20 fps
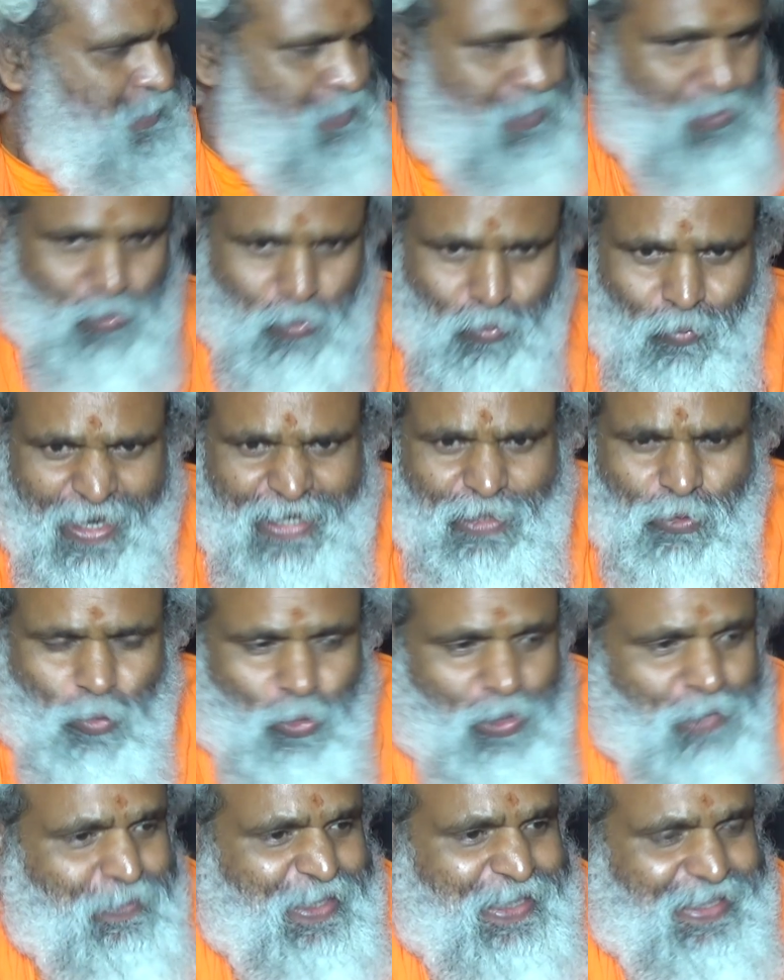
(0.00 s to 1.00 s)
So what
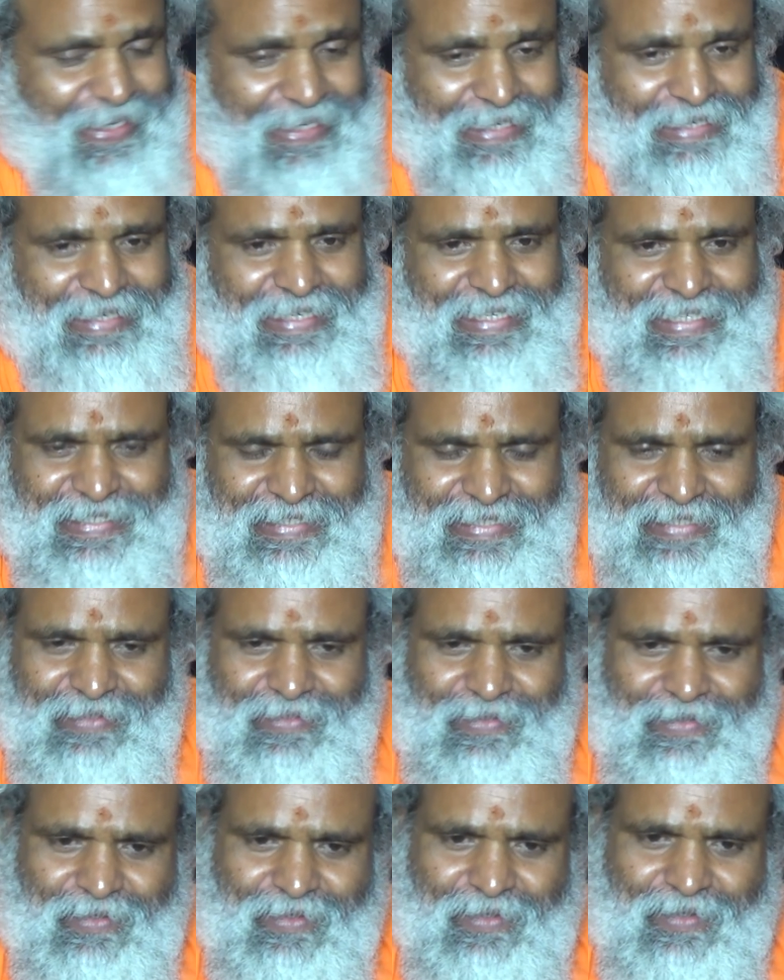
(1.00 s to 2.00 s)
could be the reason?
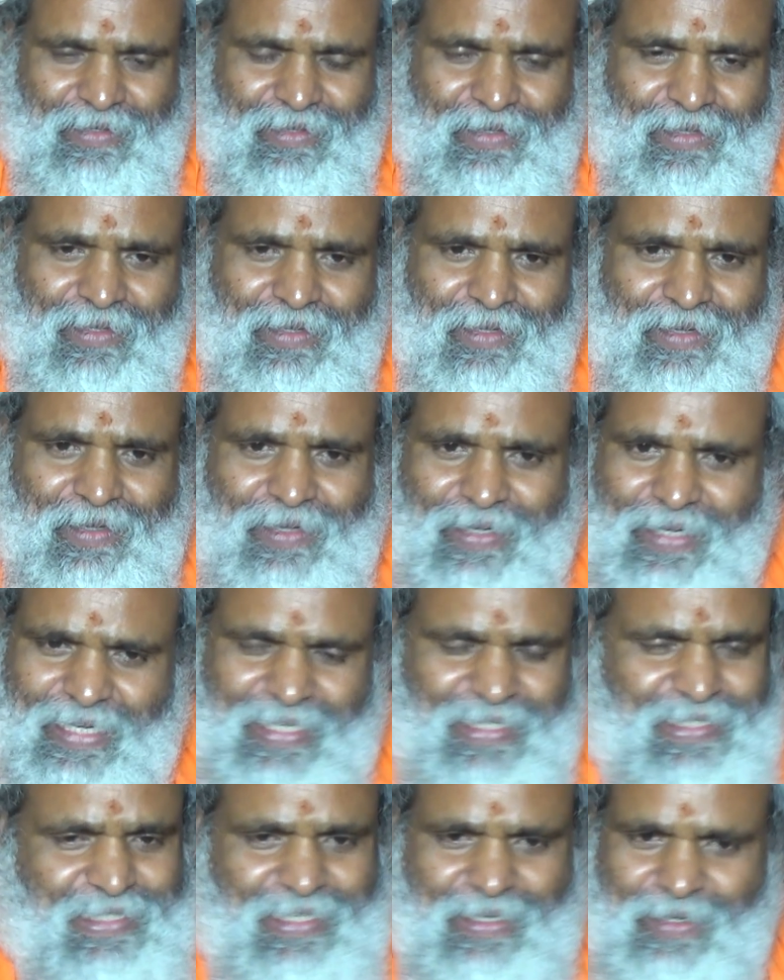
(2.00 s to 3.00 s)
It
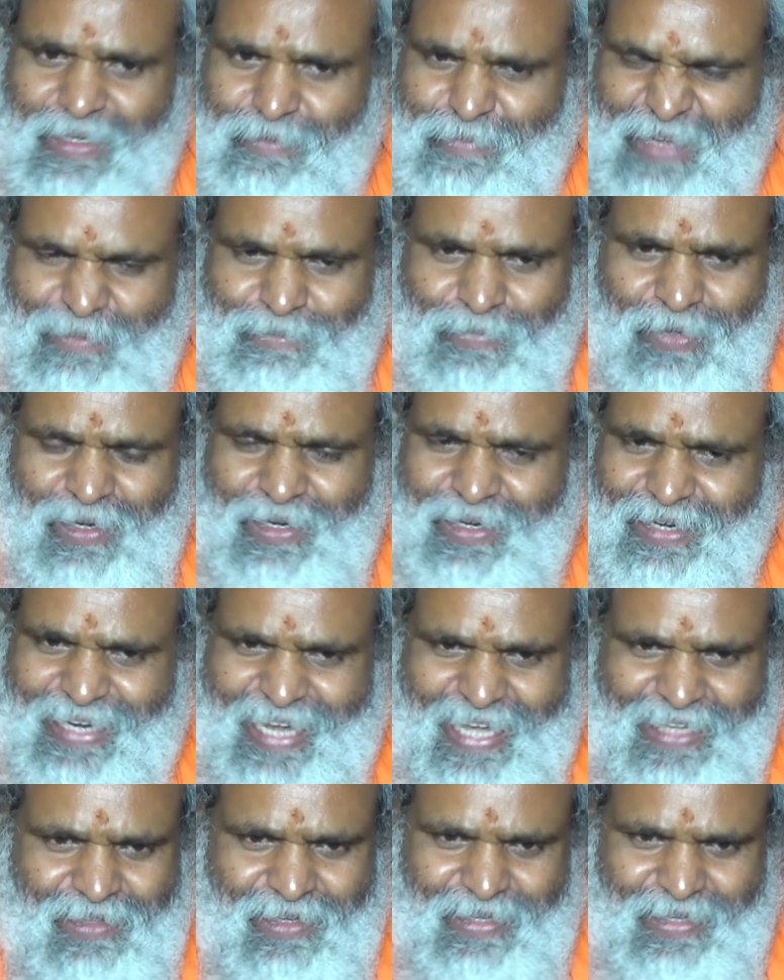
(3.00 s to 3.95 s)
is, remember, neither